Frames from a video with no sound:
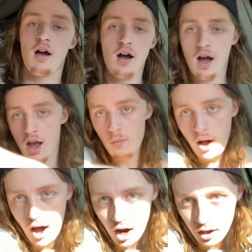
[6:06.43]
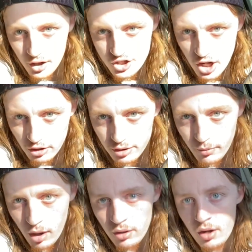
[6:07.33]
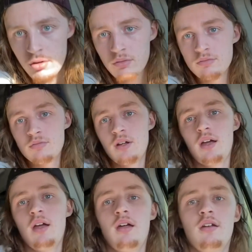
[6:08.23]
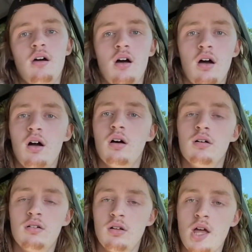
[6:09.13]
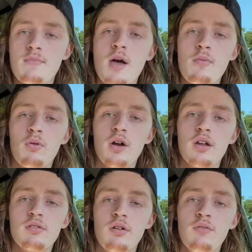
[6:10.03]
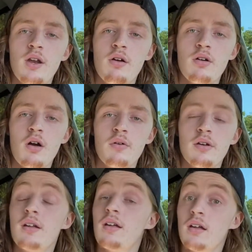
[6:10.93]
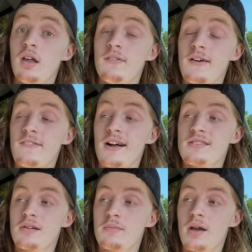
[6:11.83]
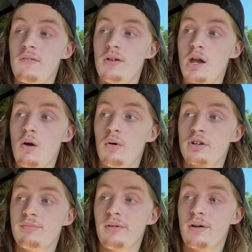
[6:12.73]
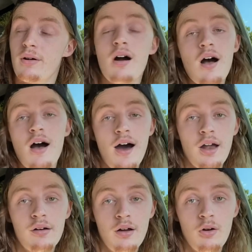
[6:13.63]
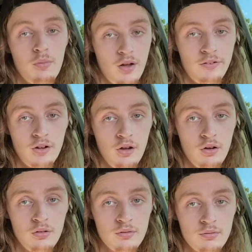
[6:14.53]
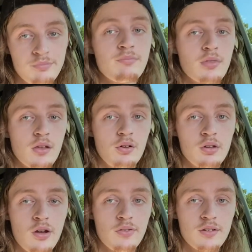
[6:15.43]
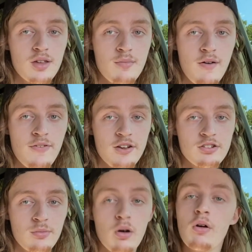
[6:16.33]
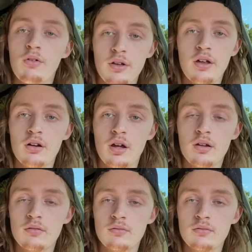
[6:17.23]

All right, well, I'll holler at y'all tomorrow, and uh, maybe we'll get us a little video going. If I find something to make a video on tomorrow. I don't know, but if I do, you'll definitely see my face tomorrow on the internet.